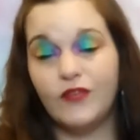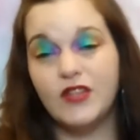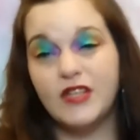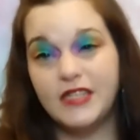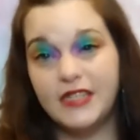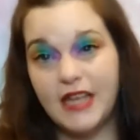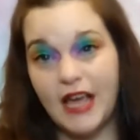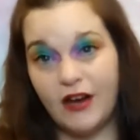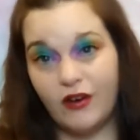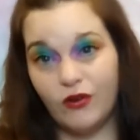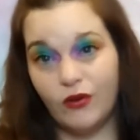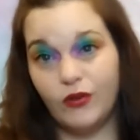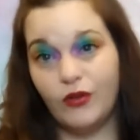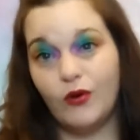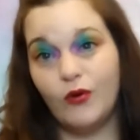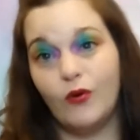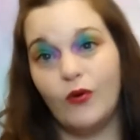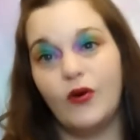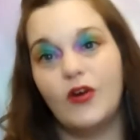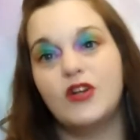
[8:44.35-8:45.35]
for the sacral, the
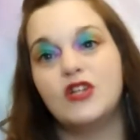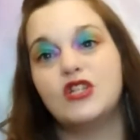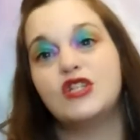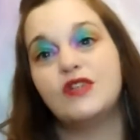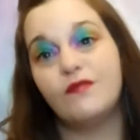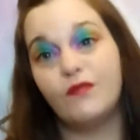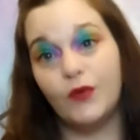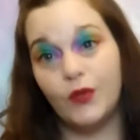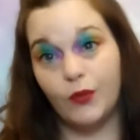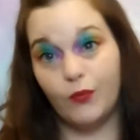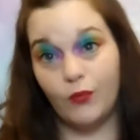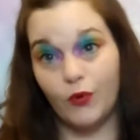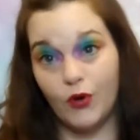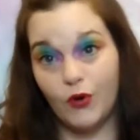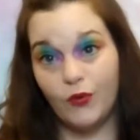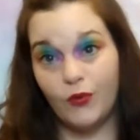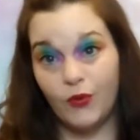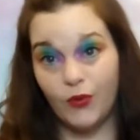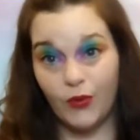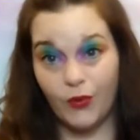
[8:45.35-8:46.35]
orange, and for the
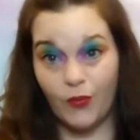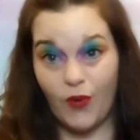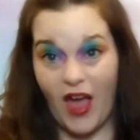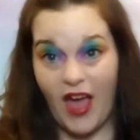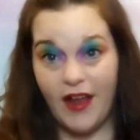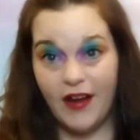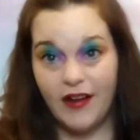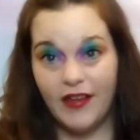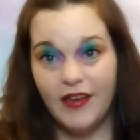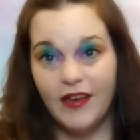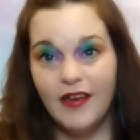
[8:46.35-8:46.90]
root, the red.